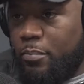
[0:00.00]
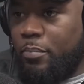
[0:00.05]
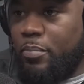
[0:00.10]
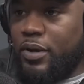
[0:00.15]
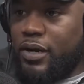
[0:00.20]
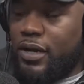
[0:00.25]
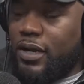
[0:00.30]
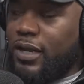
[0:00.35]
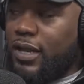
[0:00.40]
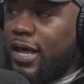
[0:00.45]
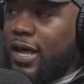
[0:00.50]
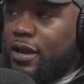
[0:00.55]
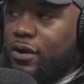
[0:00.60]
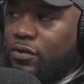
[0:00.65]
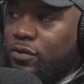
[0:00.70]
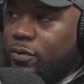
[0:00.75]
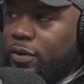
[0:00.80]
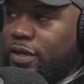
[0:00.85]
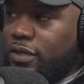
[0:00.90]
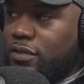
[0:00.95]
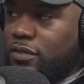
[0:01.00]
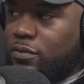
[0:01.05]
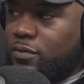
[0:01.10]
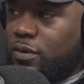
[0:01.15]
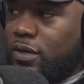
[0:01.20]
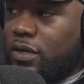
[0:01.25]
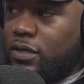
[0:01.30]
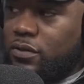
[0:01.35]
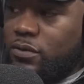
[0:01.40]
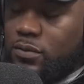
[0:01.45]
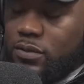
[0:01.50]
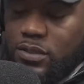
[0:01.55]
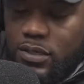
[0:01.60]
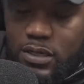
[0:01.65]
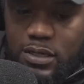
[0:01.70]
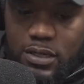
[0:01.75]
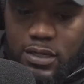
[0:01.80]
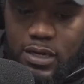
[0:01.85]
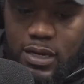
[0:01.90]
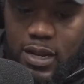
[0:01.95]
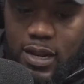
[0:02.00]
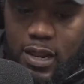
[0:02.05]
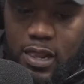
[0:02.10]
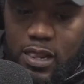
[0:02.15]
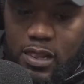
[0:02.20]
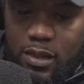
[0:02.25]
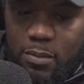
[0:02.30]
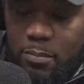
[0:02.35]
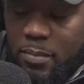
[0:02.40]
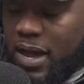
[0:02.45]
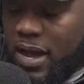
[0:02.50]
But a lot of new agents, what I do is my